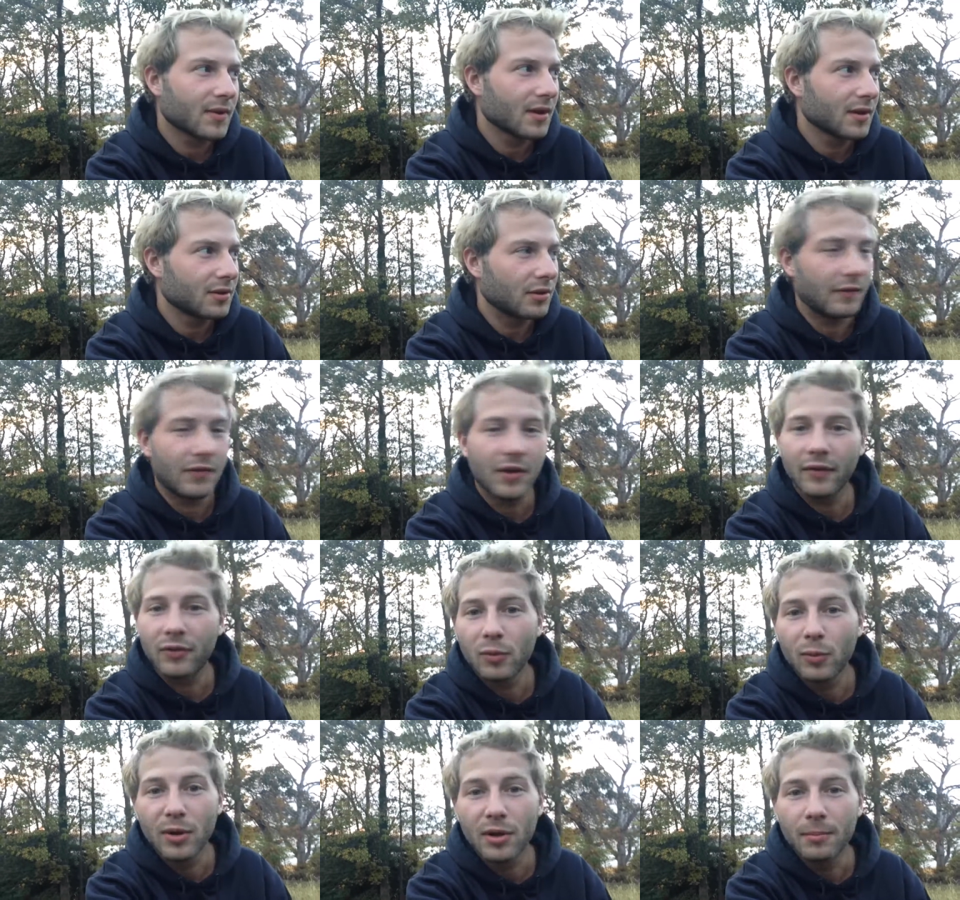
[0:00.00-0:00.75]
So if you
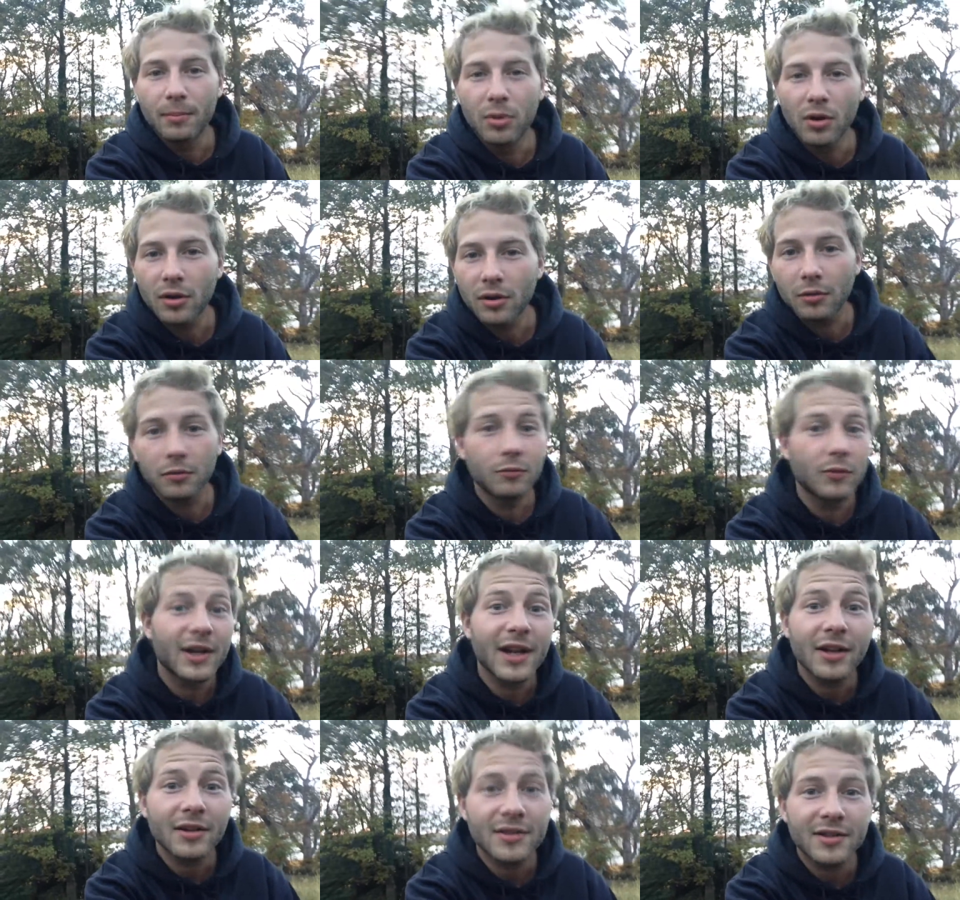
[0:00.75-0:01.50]
have to read a book,
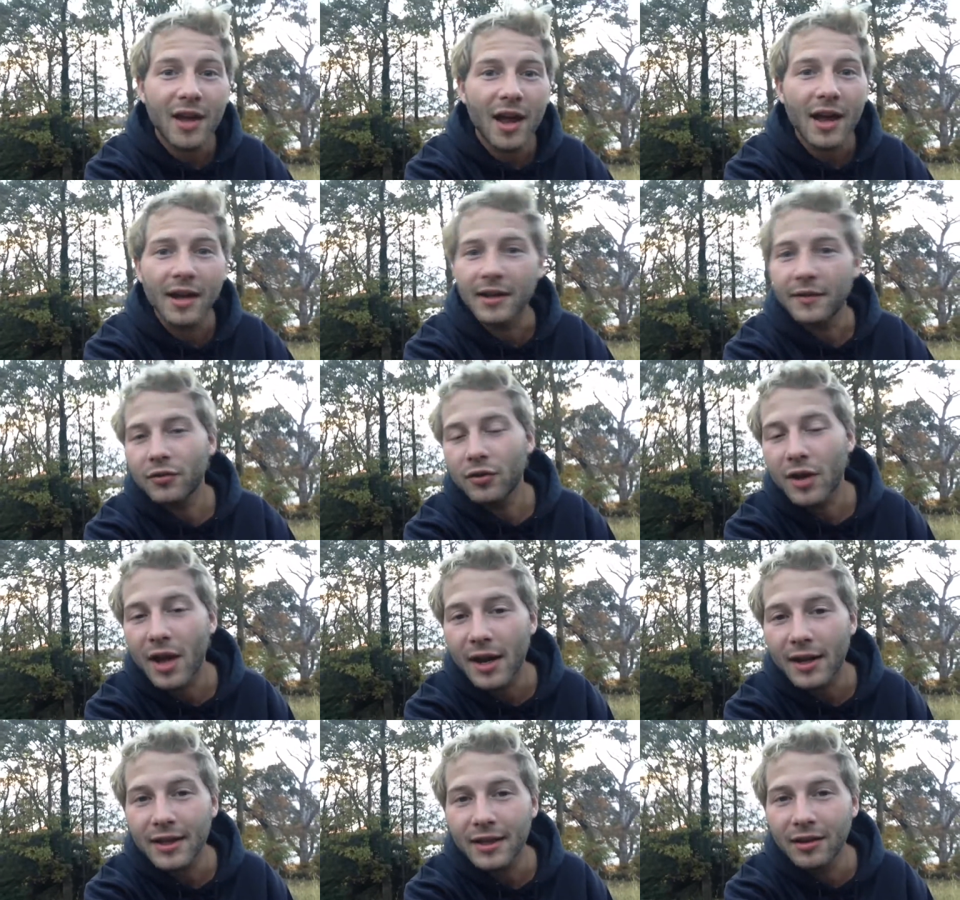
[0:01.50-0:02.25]
read outside. If you
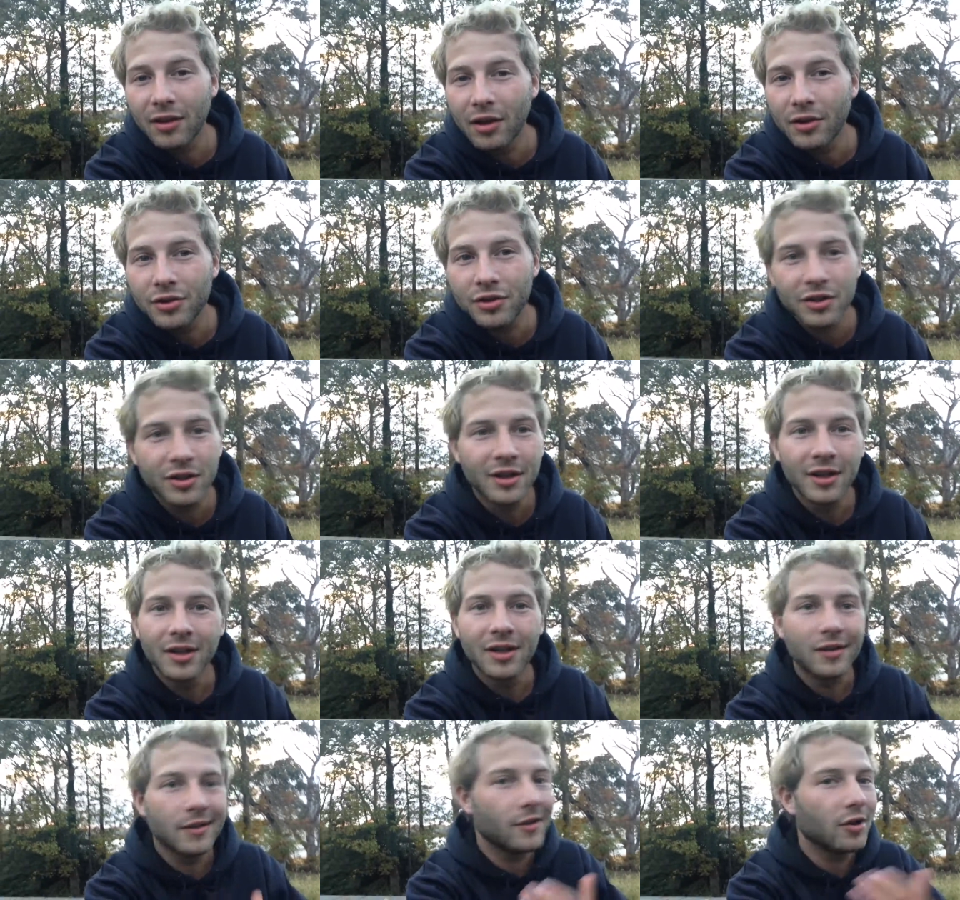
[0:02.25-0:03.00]
got to eat lunch,
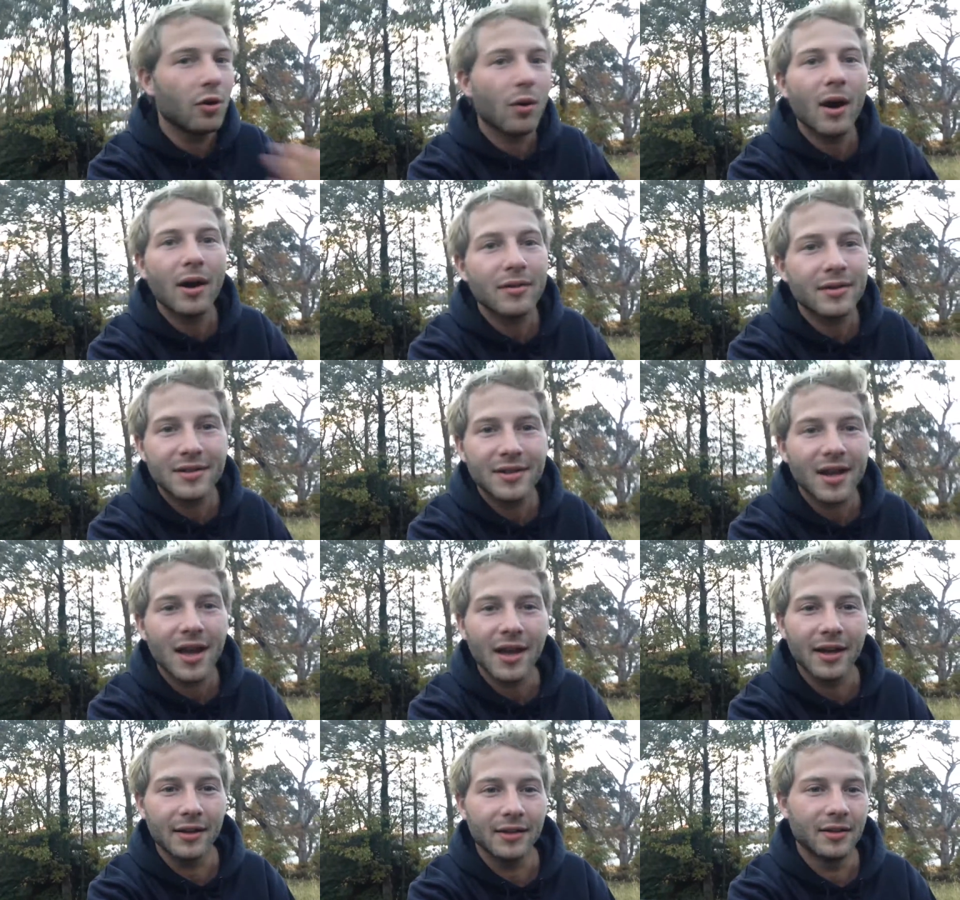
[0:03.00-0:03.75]
go
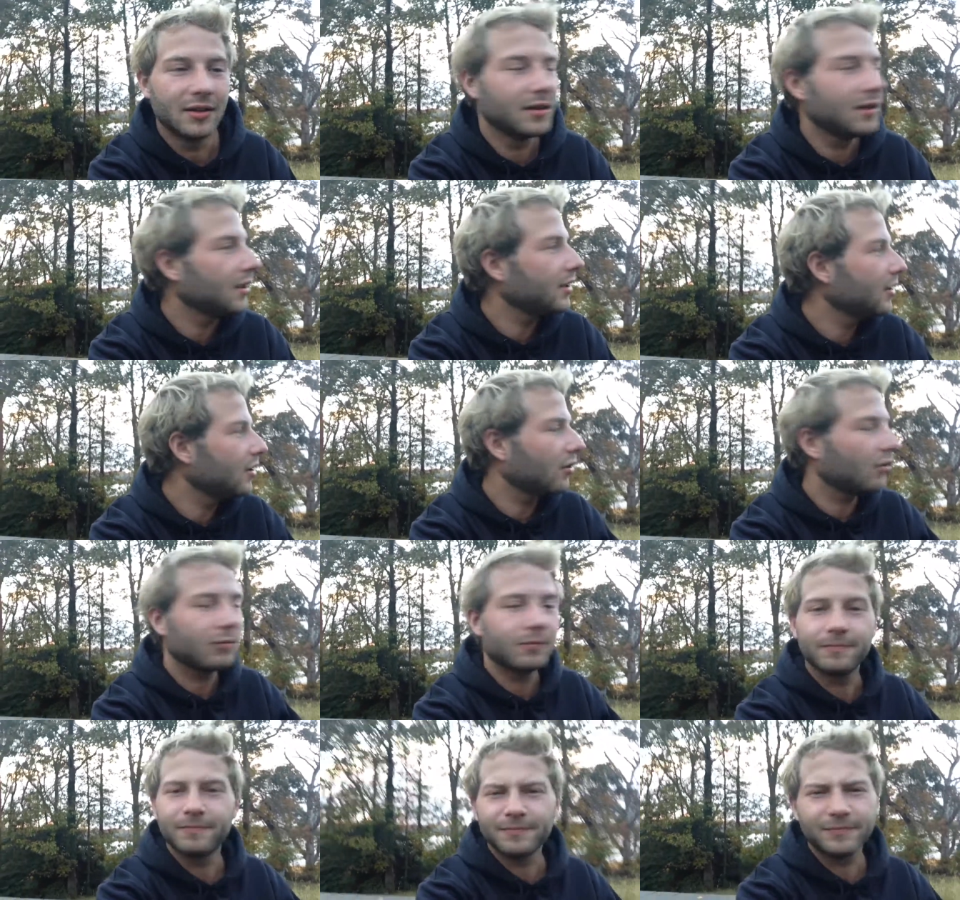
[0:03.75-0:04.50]
outside. You
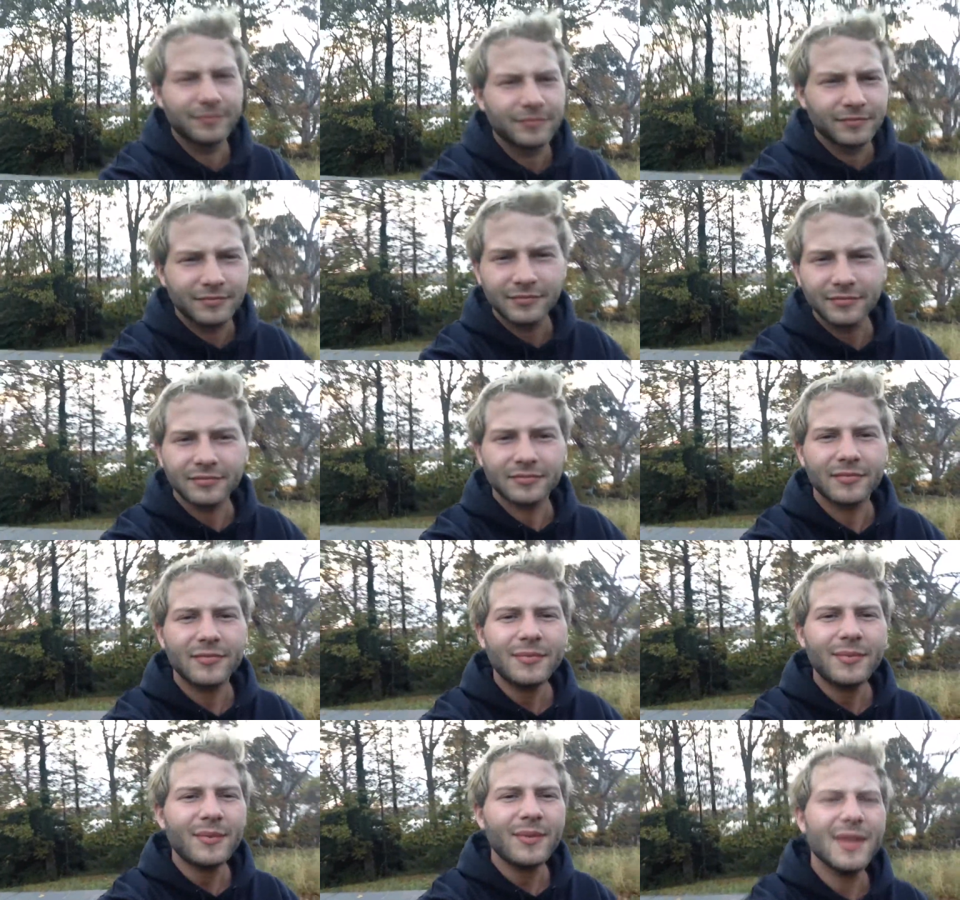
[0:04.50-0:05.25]
know,
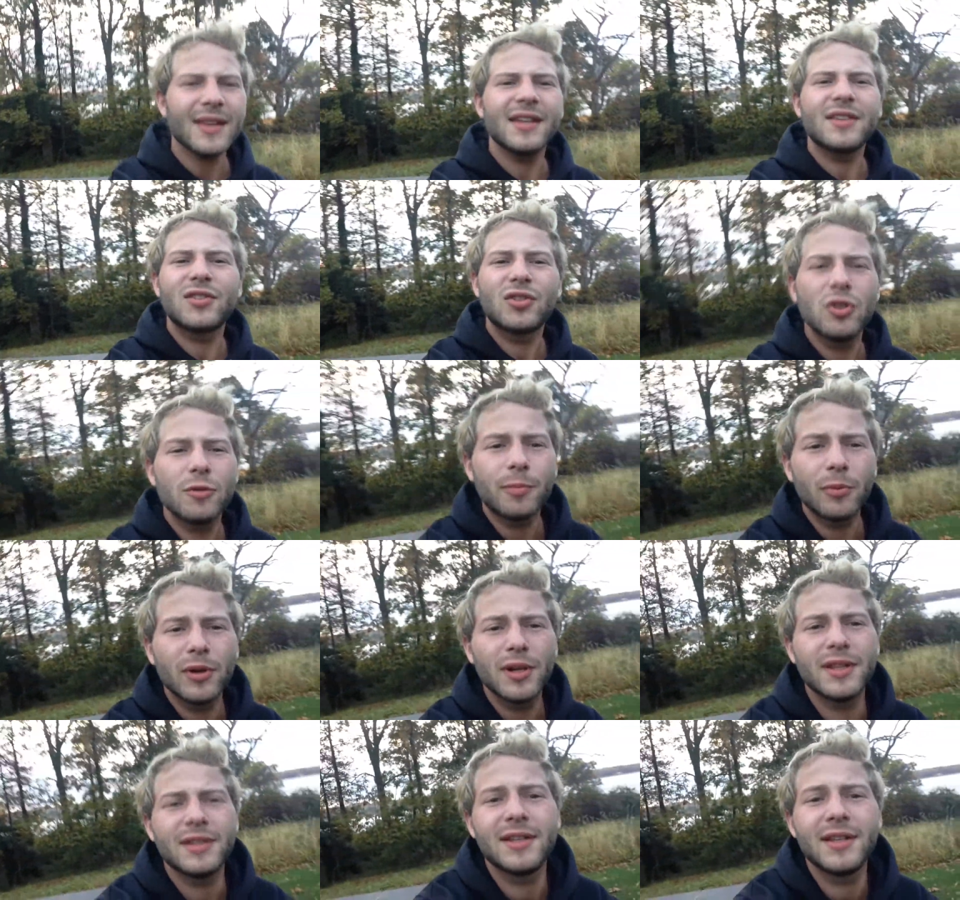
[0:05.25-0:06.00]
it's
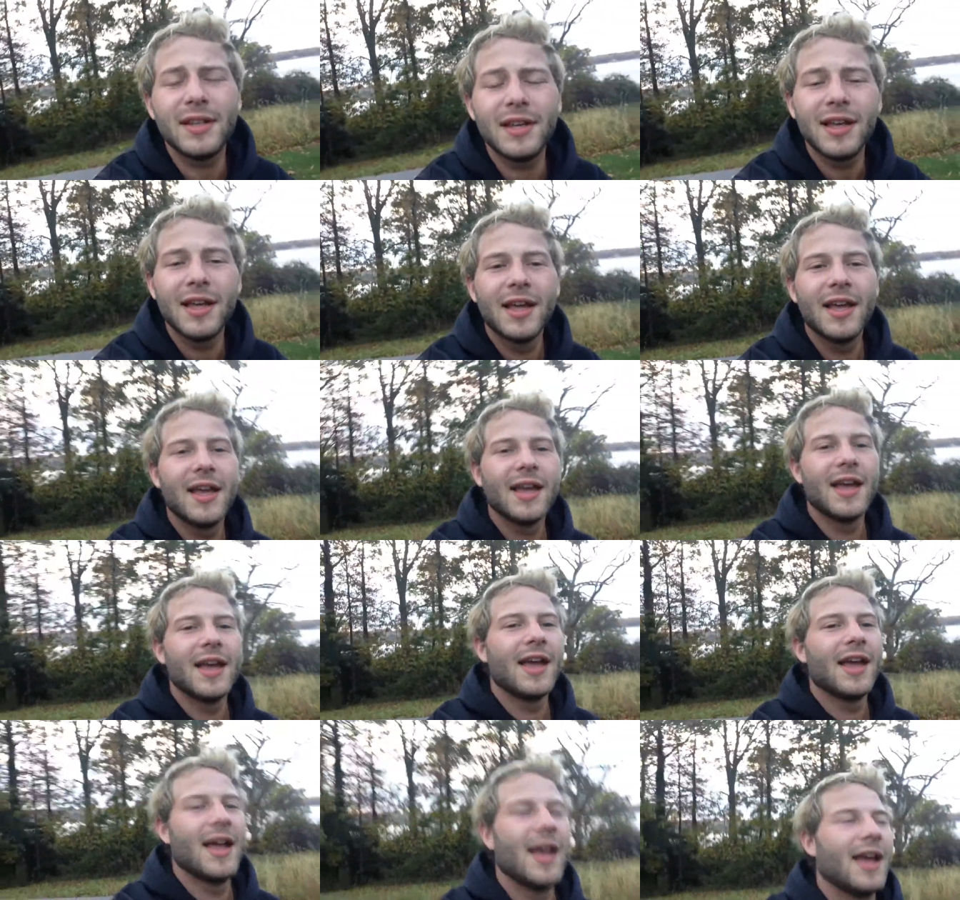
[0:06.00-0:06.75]
super easy,
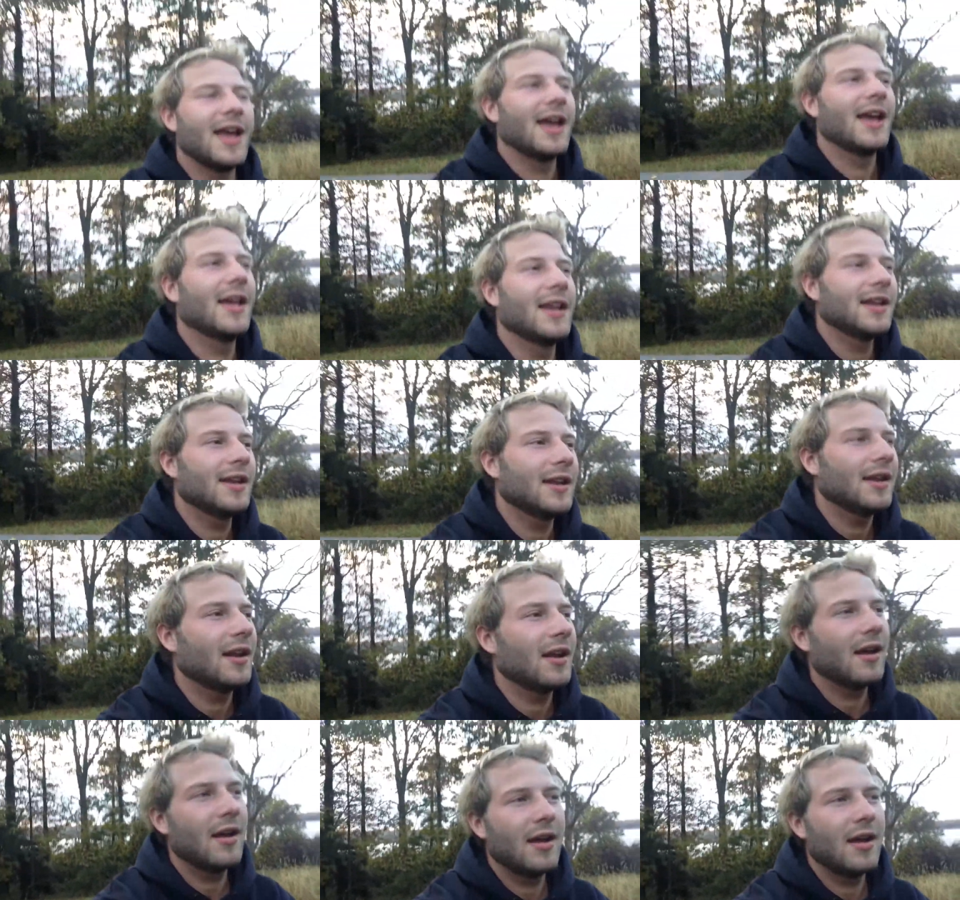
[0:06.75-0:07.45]
and